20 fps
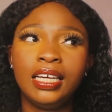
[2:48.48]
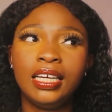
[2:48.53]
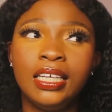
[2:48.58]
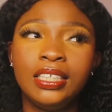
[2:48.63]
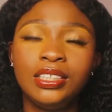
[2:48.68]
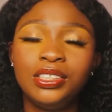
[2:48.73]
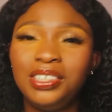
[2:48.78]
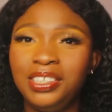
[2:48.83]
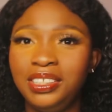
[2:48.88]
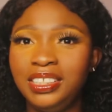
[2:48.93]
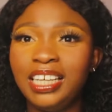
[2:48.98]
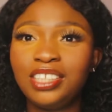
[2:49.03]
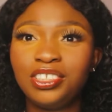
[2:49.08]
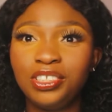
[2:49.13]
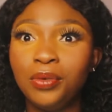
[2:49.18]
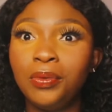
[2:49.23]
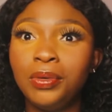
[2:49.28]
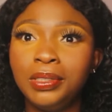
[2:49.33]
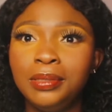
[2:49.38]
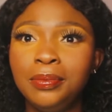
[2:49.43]
So it's
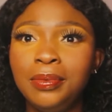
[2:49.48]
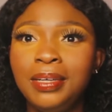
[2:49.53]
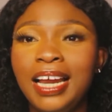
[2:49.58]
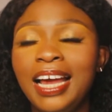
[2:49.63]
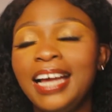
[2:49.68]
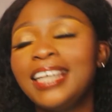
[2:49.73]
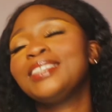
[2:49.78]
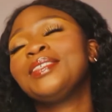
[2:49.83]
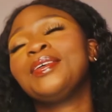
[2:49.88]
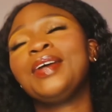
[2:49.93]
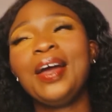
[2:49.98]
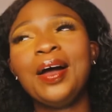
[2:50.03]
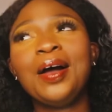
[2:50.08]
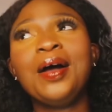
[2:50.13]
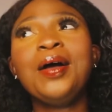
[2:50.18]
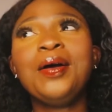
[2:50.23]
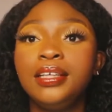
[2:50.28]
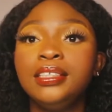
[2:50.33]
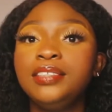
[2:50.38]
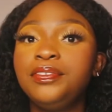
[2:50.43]
actually what to be like. So
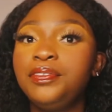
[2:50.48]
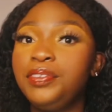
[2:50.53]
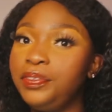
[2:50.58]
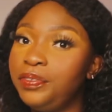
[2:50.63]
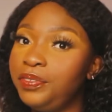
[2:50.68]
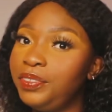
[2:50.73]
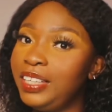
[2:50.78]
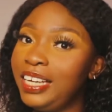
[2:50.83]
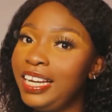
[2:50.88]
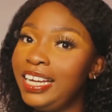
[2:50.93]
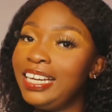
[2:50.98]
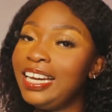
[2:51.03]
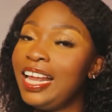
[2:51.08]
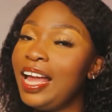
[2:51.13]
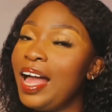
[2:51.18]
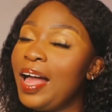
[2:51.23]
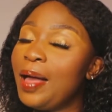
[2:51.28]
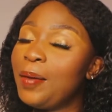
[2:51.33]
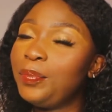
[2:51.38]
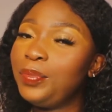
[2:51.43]
yeah, the
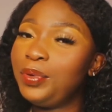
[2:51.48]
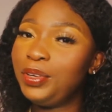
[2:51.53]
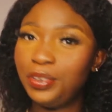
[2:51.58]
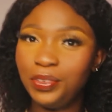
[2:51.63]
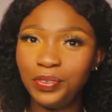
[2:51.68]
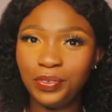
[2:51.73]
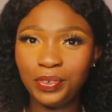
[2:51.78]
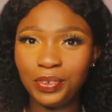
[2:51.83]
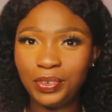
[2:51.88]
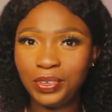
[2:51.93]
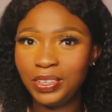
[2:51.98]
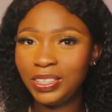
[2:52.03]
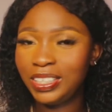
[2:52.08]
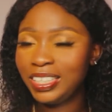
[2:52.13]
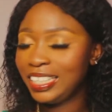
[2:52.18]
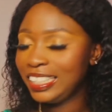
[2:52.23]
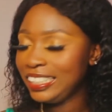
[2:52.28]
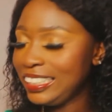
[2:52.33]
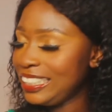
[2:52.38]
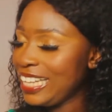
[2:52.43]
15 beautiful
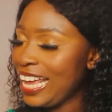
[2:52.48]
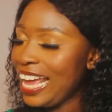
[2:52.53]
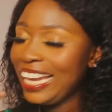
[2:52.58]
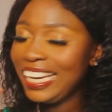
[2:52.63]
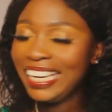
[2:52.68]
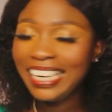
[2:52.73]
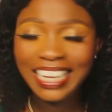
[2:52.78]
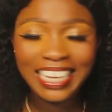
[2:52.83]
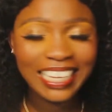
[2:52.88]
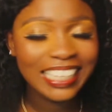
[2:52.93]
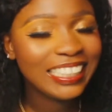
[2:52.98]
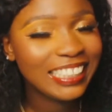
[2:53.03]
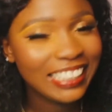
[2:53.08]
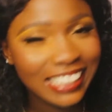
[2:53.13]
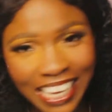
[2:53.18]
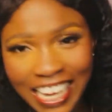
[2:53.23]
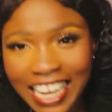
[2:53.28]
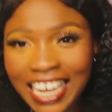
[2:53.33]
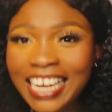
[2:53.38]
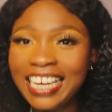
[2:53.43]

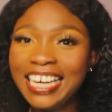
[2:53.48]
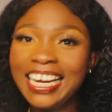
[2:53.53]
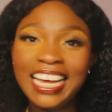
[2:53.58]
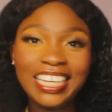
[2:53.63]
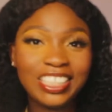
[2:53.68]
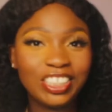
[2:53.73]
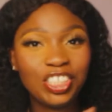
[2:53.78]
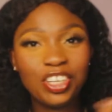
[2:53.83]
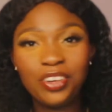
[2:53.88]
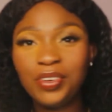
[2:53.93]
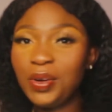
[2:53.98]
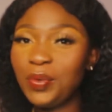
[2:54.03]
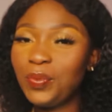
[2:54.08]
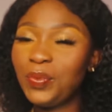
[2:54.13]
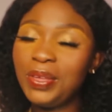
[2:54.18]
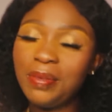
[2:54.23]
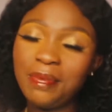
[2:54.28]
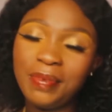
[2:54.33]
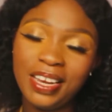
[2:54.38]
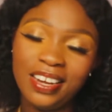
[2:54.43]
talented Nigerian
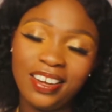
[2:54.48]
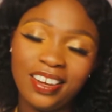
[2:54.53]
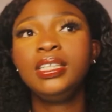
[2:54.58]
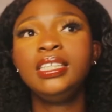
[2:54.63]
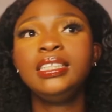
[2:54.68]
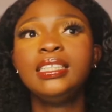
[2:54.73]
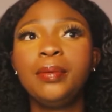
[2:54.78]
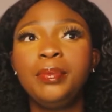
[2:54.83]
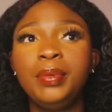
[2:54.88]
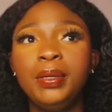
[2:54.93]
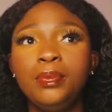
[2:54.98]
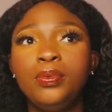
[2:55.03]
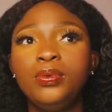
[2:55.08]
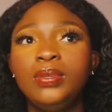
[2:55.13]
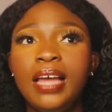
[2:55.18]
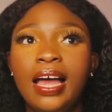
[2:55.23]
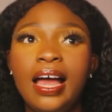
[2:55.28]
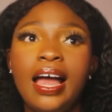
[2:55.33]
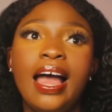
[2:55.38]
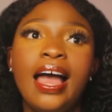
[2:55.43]
women. These are
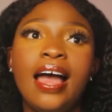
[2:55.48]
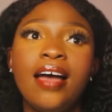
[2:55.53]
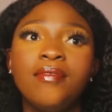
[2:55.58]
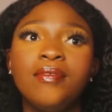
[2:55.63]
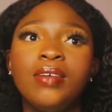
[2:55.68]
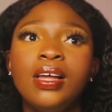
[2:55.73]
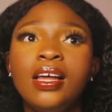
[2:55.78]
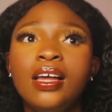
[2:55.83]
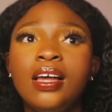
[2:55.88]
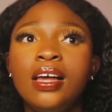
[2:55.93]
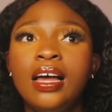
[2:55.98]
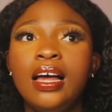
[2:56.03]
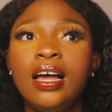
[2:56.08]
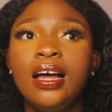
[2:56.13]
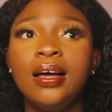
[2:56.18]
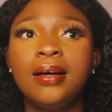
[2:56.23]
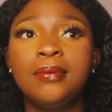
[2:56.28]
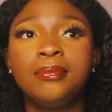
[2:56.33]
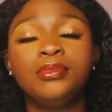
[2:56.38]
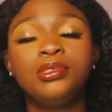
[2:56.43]
people that
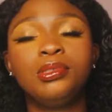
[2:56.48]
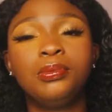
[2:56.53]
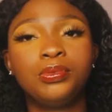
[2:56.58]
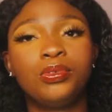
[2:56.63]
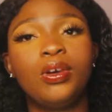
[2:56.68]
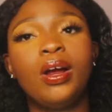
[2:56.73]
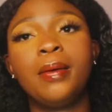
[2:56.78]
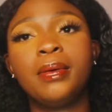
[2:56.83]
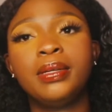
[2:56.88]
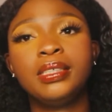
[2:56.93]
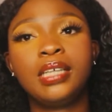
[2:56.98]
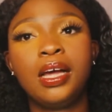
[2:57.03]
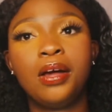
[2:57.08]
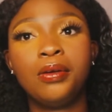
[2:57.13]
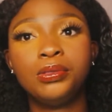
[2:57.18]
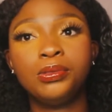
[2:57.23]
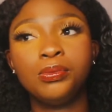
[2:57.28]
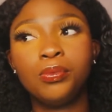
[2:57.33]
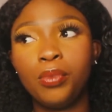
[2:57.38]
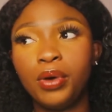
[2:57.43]
have subscribers
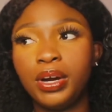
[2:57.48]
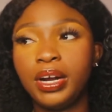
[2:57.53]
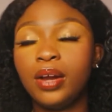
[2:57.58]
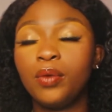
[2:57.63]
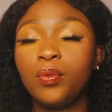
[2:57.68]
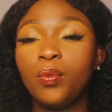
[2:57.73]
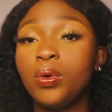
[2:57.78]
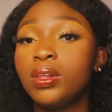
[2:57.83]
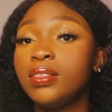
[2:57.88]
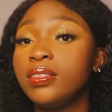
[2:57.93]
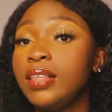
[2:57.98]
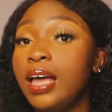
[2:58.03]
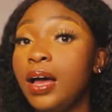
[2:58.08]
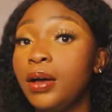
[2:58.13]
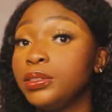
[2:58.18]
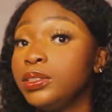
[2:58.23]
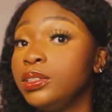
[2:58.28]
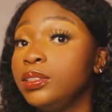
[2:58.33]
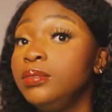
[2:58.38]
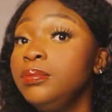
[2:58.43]
counts more than
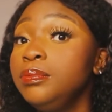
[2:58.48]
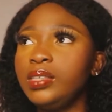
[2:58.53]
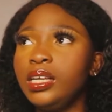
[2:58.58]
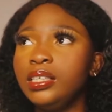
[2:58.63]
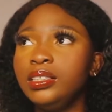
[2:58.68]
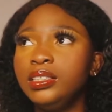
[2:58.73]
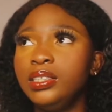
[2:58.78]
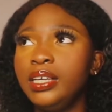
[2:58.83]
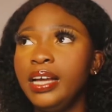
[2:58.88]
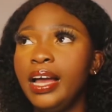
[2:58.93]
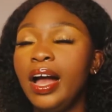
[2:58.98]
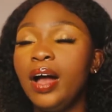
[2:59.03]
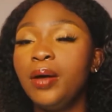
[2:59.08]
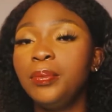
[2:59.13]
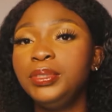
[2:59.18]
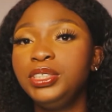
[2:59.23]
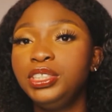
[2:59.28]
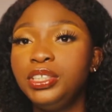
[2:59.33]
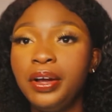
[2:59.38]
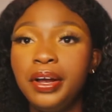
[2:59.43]
1,000. So yeah,
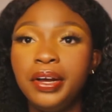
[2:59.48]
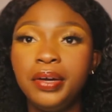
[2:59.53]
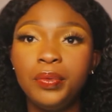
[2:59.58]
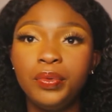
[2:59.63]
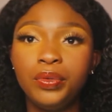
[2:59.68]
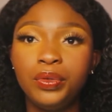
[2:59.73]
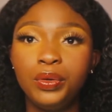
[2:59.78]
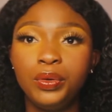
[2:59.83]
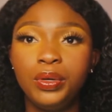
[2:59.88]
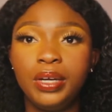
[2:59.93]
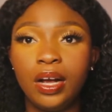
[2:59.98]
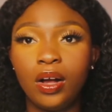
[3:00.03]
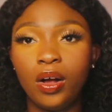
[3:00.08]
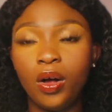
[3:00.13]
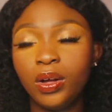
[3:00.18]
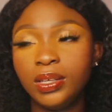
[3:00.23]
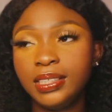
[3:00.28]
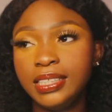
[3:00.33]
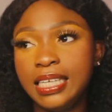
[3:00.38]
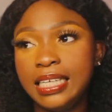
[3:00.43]
I'll be sharing with you their
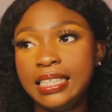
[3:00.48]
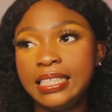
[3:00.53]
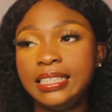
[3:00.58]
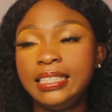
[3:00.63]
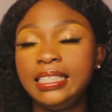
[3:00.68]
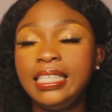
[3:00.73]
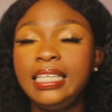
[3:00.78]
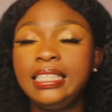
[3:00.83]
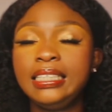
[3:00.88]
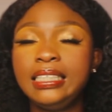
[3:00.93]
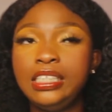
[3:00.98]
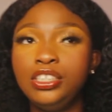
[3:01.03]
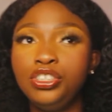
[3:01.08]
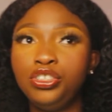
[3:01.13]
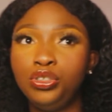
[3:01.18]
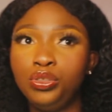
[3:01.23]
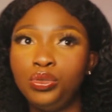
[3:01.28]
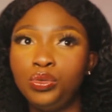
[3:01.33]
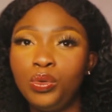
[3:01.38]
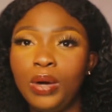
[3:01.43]
content and things they
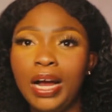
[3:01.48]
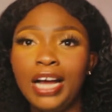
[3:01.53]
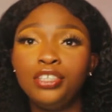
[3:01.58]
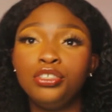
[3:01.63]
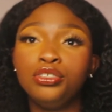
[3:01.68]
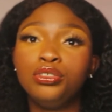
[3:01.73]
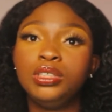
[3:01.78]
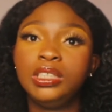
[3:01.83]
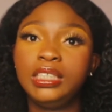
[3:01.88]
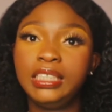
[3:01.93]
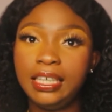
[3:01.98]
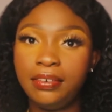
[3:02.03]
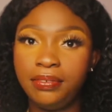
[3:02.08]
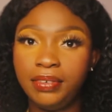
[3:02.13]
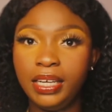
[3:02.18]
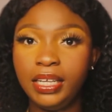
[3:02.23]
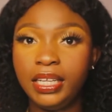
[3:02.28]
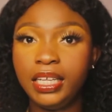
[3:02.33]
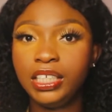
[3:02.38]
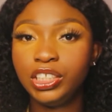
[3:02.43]
do, and you should
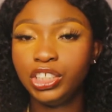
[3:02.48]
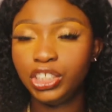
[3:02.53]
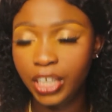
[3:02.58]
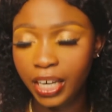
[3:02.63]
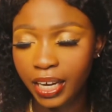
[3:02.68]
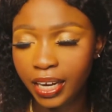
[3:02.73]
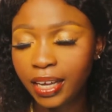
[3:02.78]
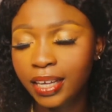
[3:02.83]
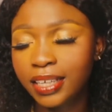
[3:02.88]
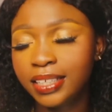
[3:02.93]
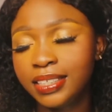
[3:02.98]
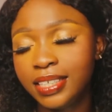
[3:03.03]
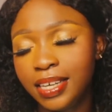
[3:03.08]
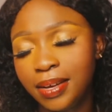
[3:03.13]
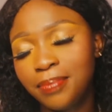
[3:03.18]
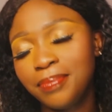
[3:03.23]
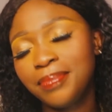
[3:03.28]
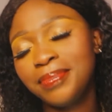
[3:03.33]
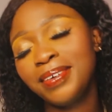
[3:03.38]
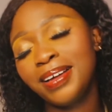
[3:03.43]
definitely check
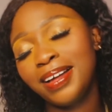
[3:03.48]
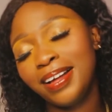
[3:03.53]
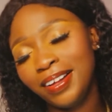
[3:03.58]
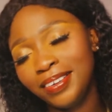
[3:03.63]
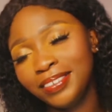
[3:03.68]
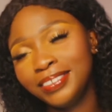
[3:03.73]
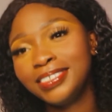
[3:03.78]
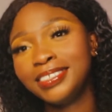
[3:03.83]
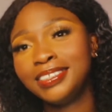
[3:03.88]
them out,